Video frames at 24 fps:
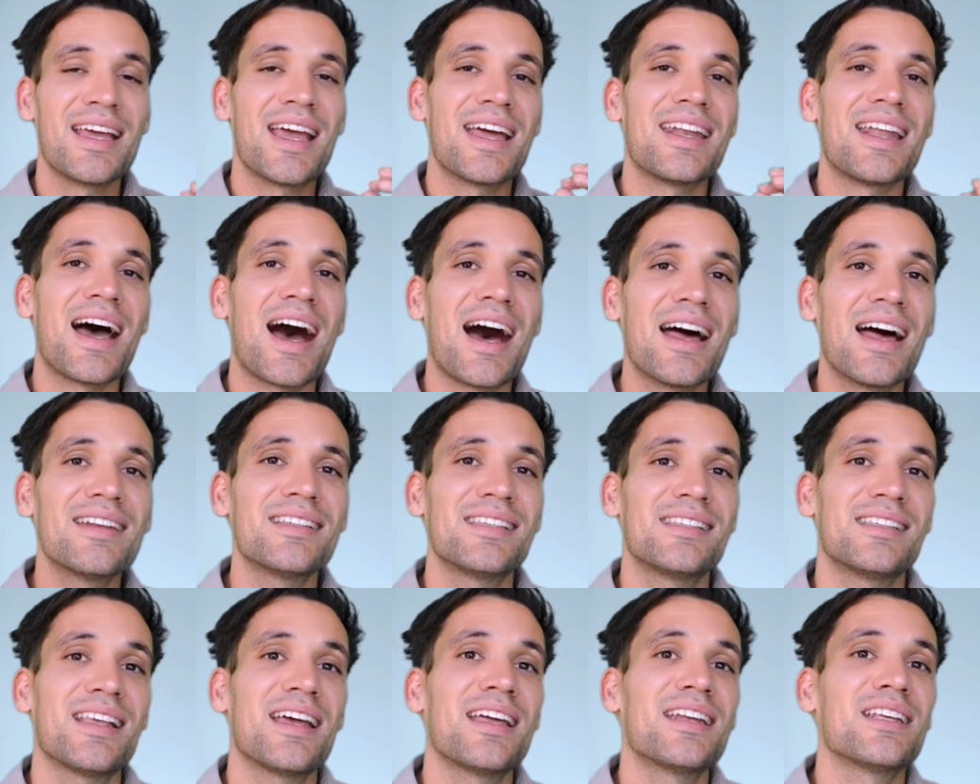and
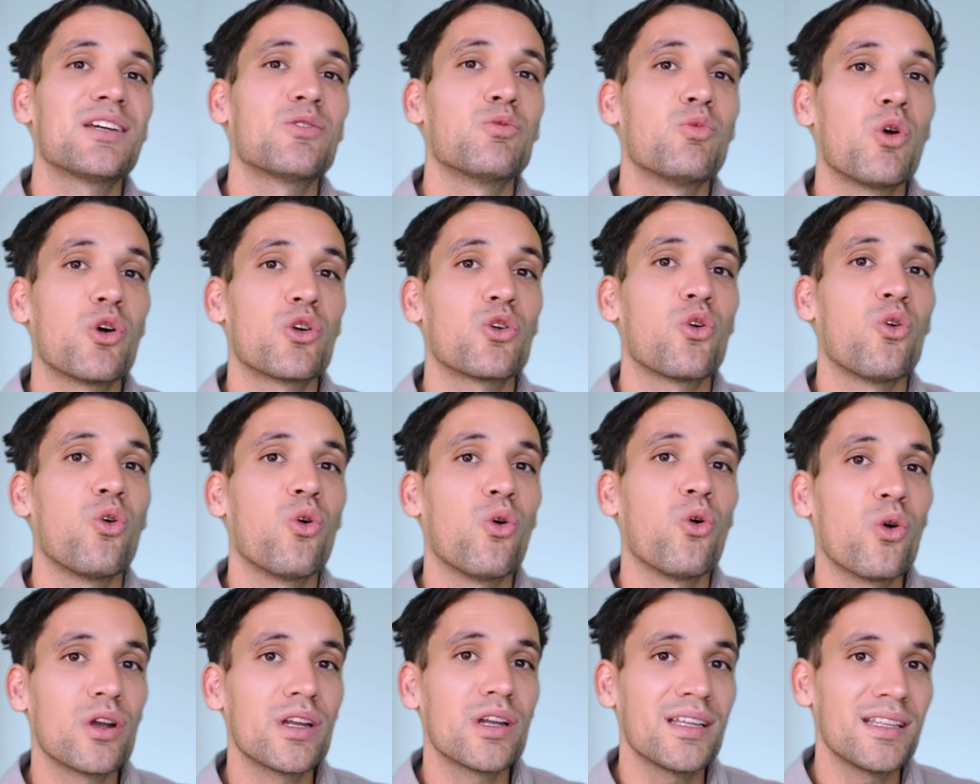understanding what
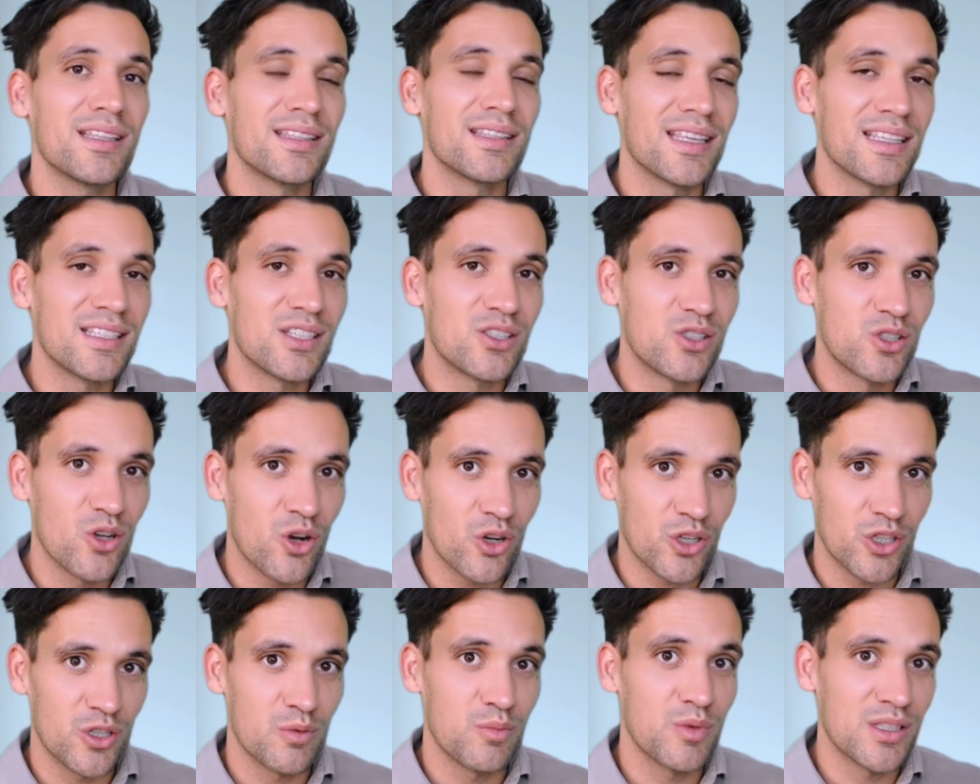order these
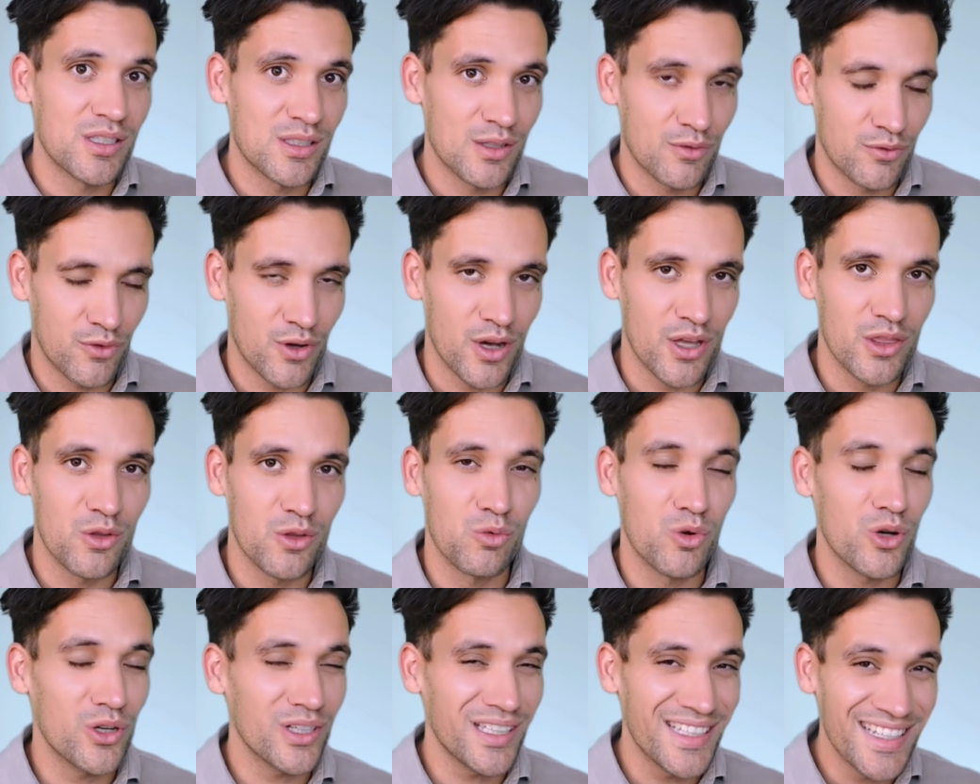documents define
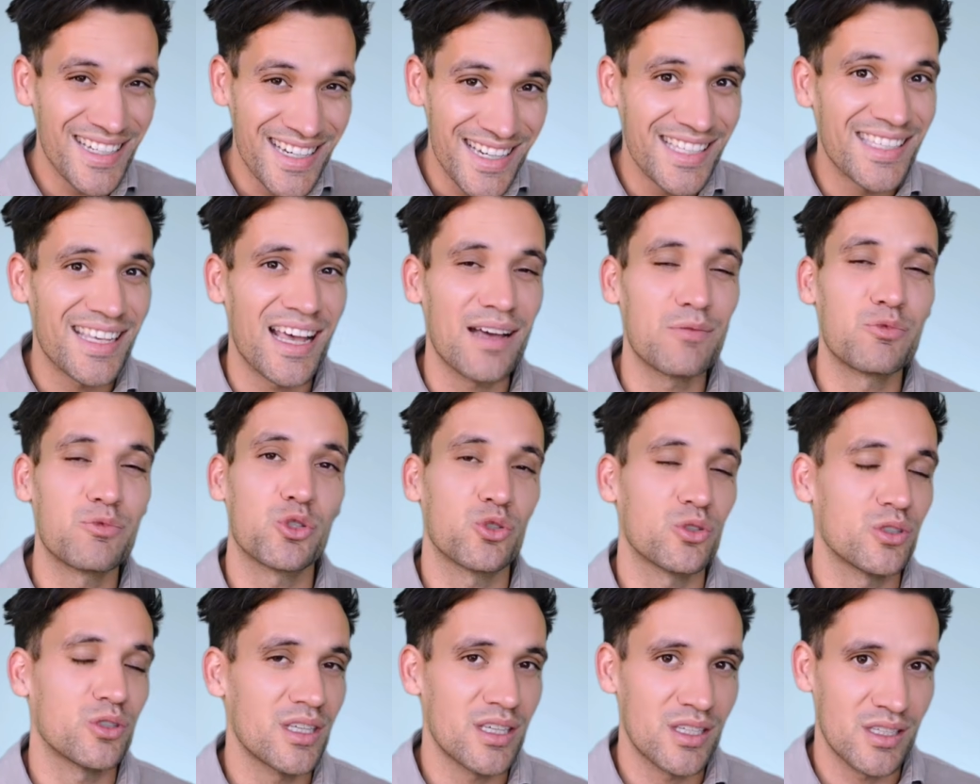the work in is
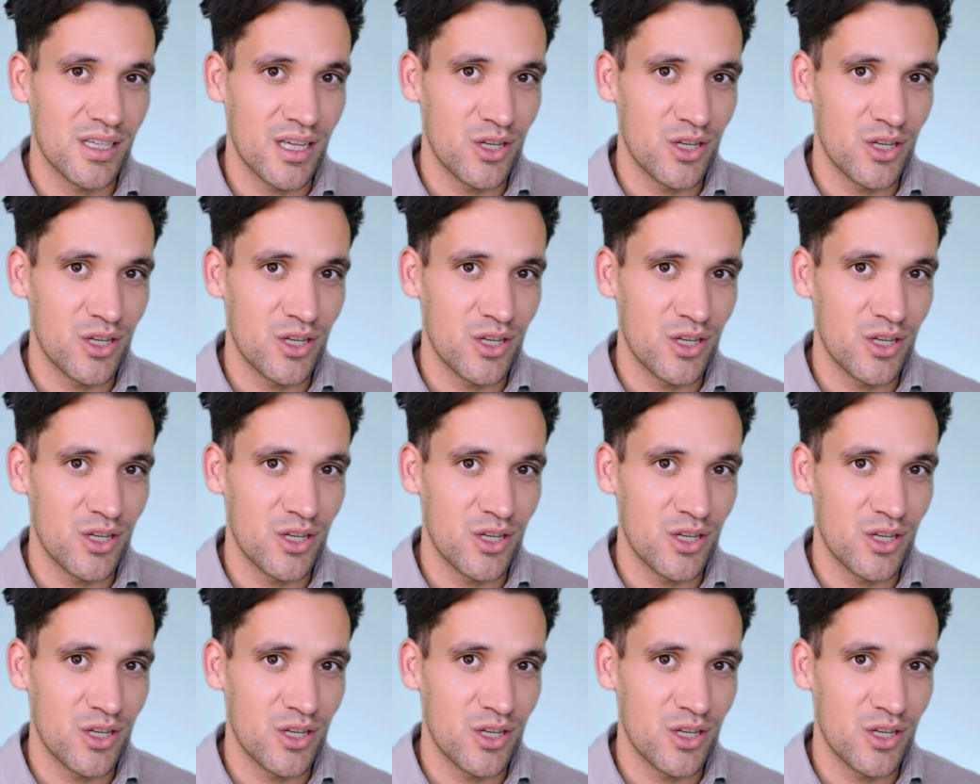absolutely